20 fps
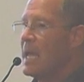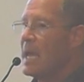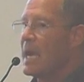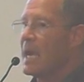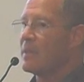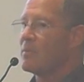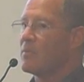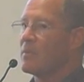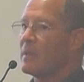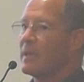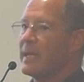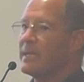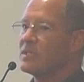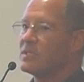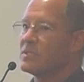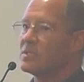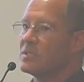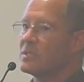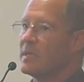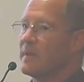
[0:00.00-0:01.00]
And the
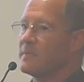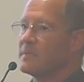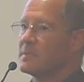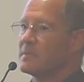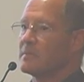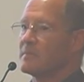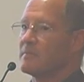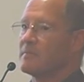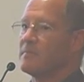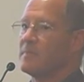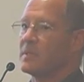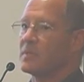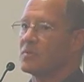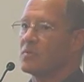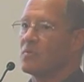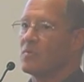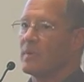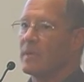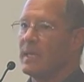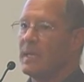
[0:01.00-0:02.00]
relationships
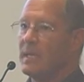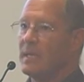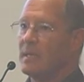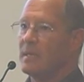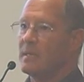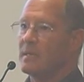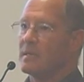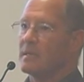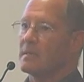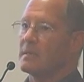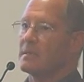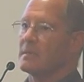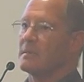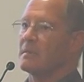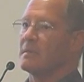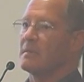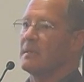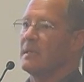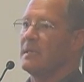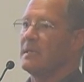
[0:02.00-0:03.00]
between
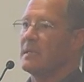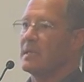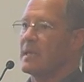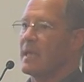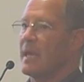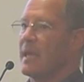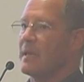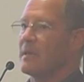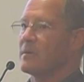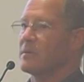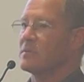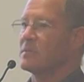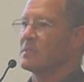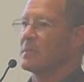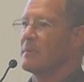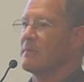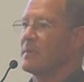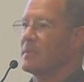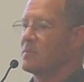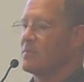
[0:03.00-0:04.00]
indicators
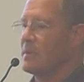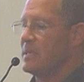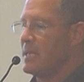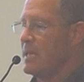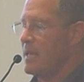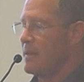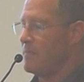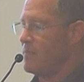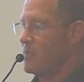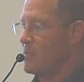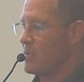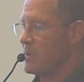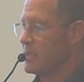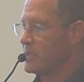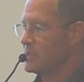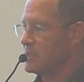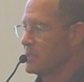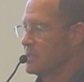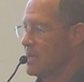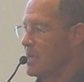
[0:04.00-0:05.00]
and between
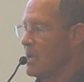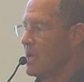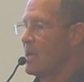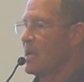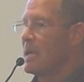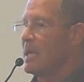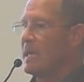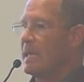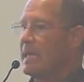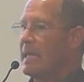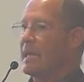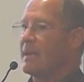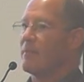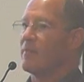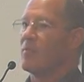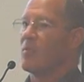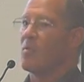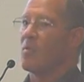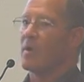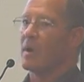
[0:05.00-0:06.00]
endpoints
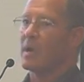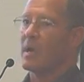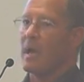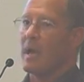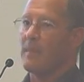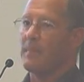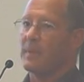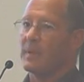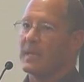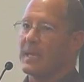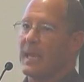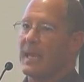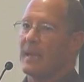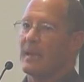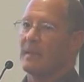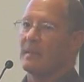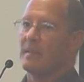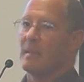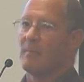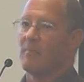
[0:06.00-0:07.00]
get more
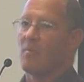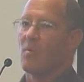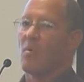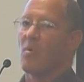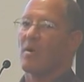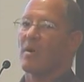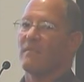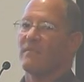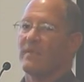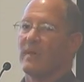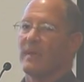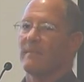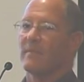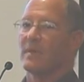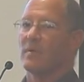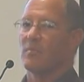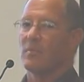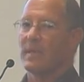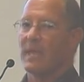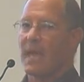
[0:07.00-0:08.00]
complicated the more of them
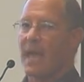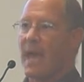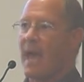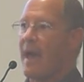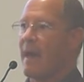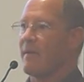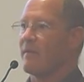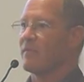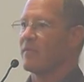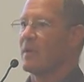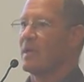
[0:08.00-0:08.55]
that we have.